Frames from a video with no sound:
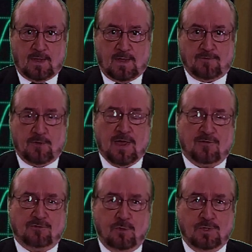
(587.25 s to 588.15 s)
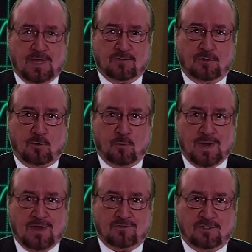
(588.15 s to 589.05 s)
If you have two electrical
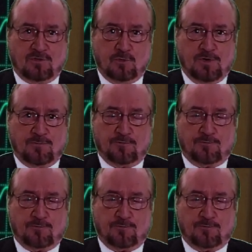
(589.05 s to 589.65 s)
waves at two different